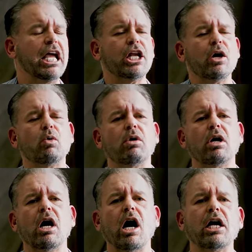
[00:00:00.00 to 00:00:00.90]
You know,
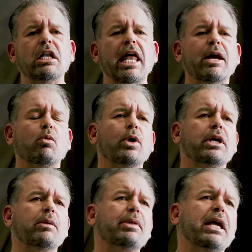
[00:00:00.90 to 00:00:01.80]
Unlike
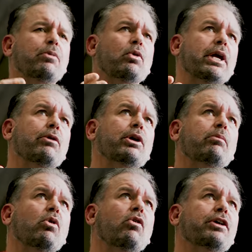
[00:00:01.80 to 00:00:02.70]
what people hear in the
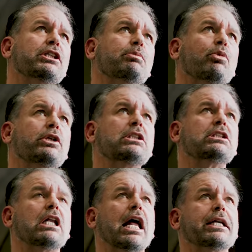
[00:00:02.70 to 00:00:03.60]
movies,
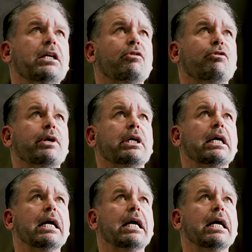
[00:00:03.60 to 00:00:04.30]
prison's a lot different.